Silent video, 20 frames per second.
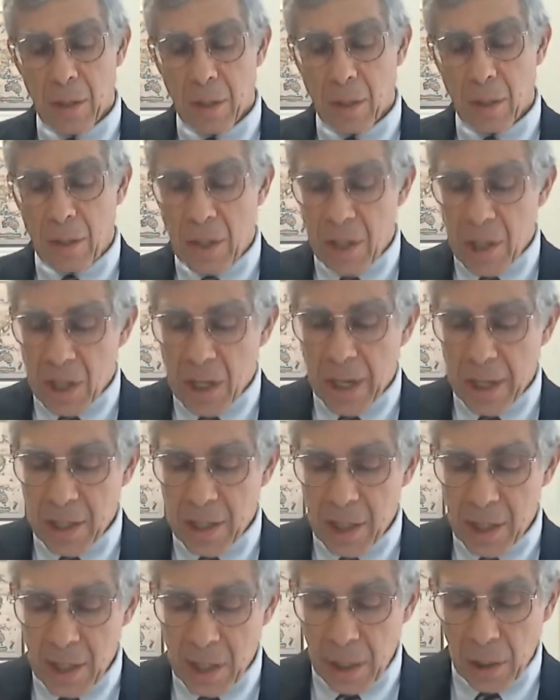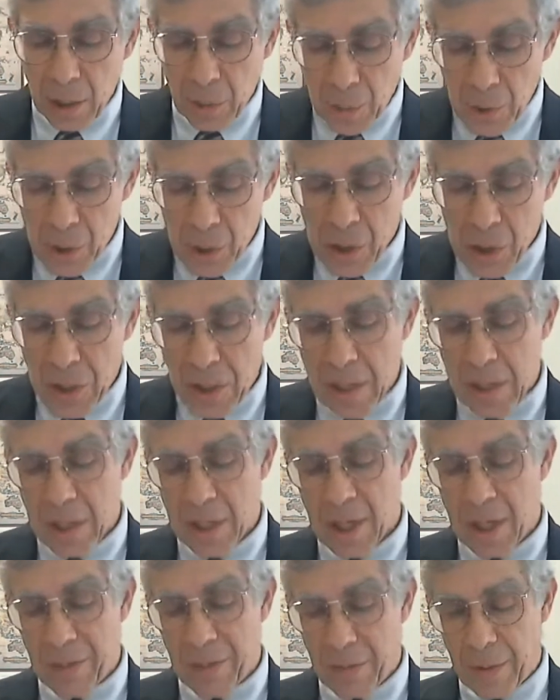to discuss LaRouche's
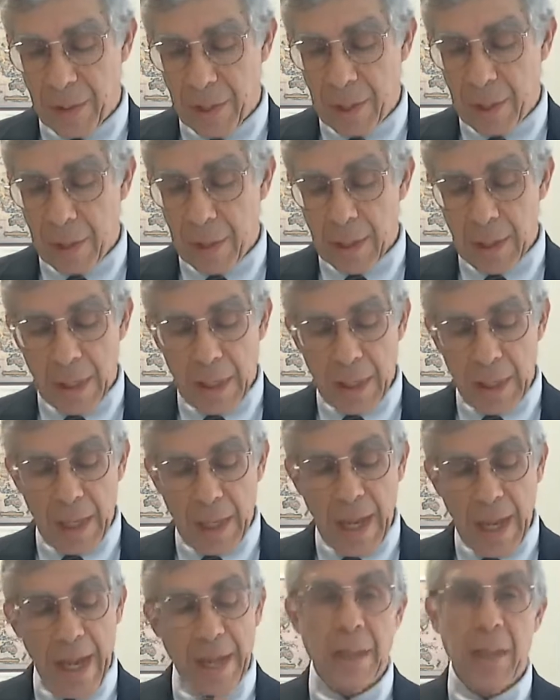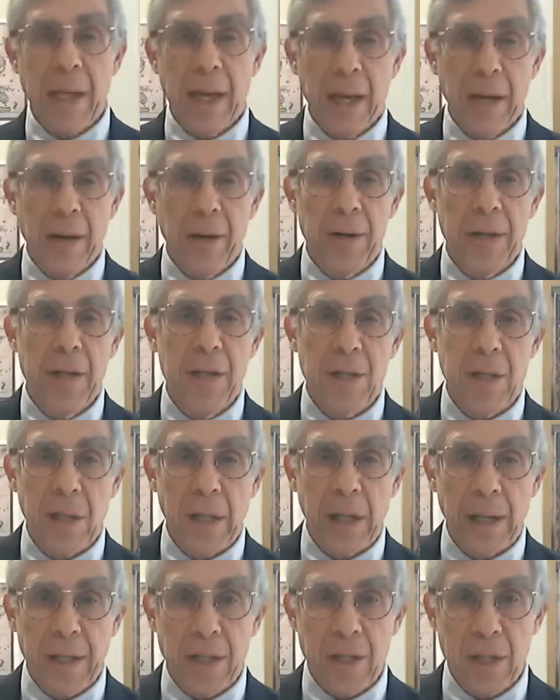discovery and to carry his
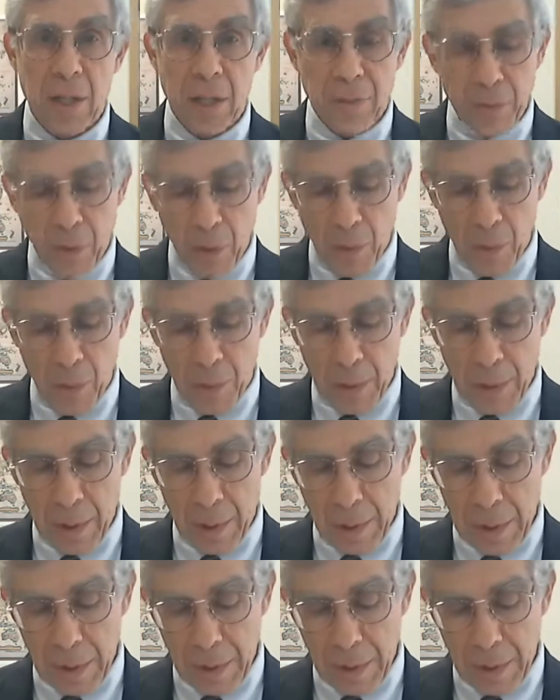legacy forward.